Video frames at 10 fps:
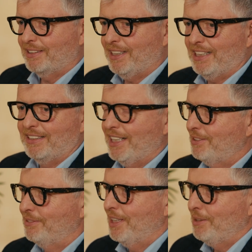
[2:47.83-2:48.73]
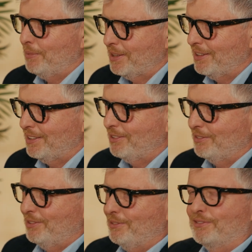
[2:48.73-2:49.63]
that's the nature of any business. You're
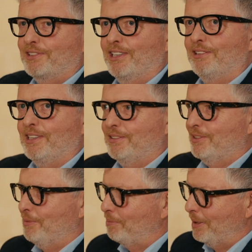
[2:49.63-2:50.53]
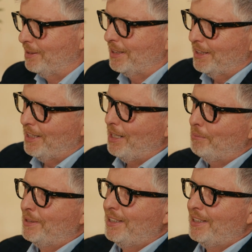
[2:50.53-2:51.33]
sort of slowly building it up.